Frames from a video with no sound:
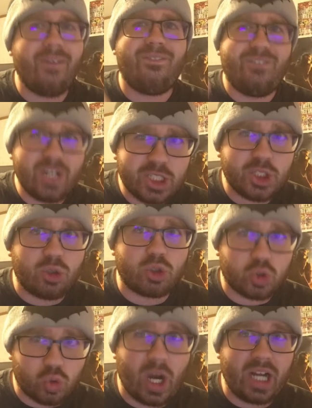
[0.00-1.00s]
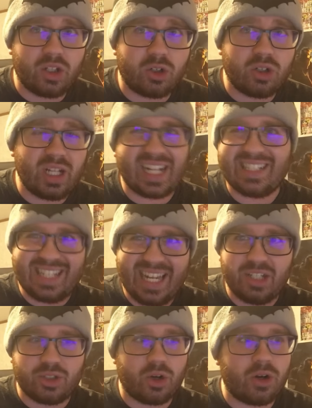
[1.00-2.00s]
official trailer, like a
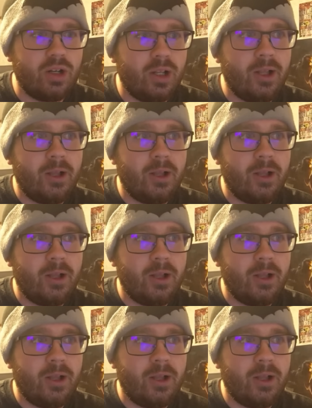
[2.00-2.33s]
teaser,